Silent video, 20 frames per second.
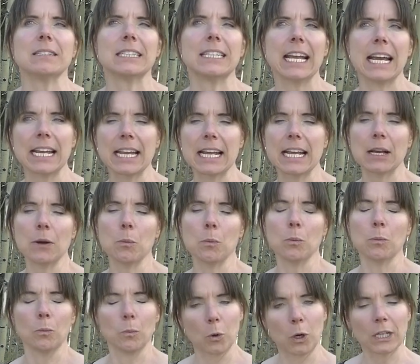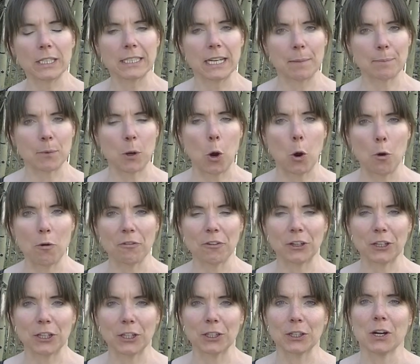getting worked up
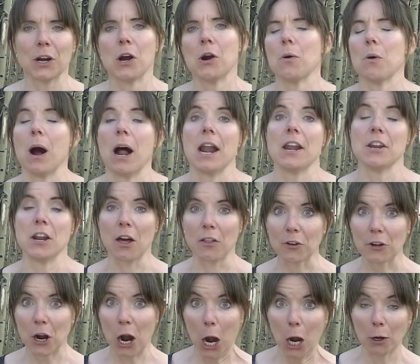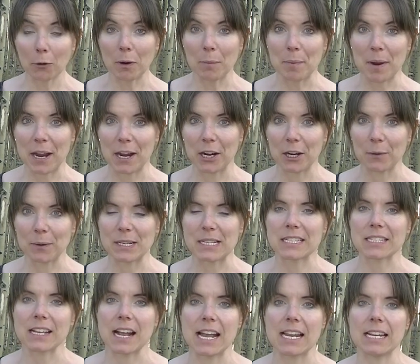over another car repair, we
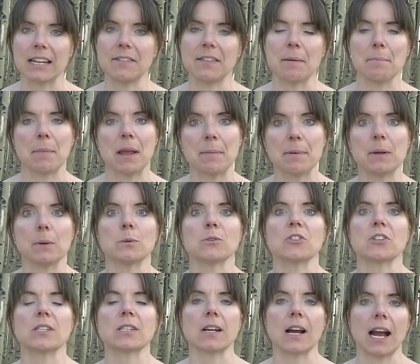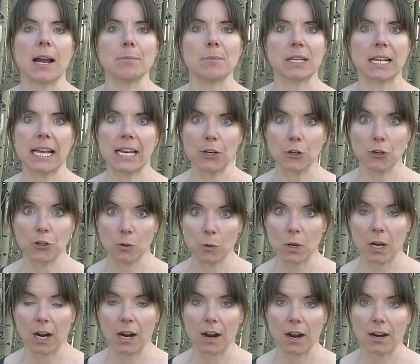decided that maybe it was just time to get a new
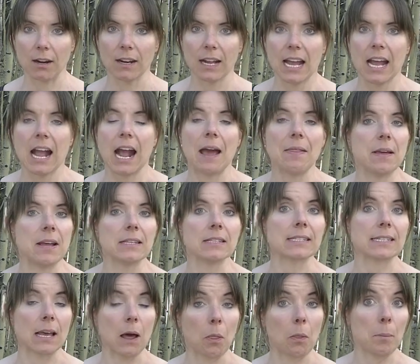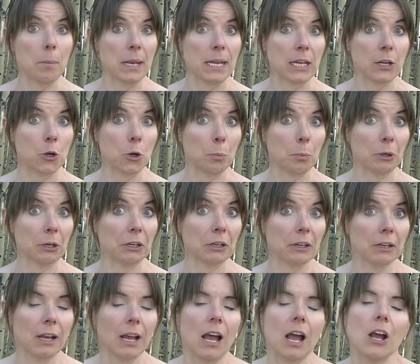car and then sell the Mini Cooper.
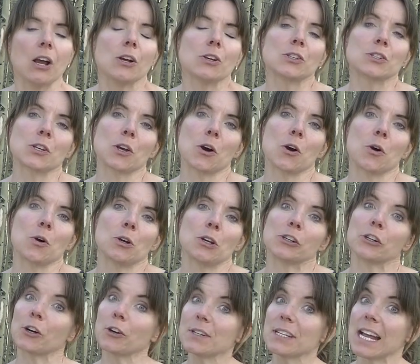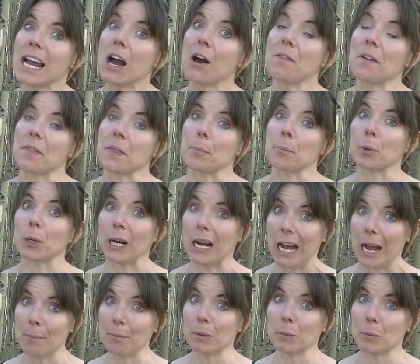So it turned out that the
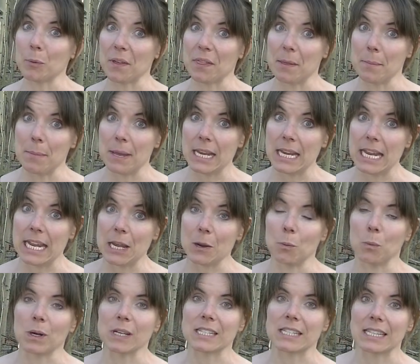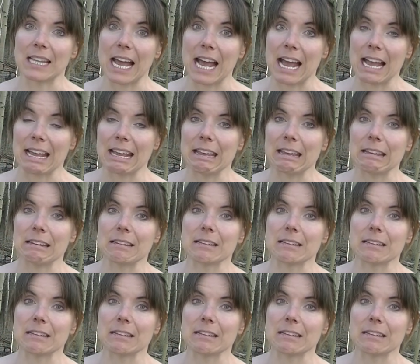problem with the Mini was that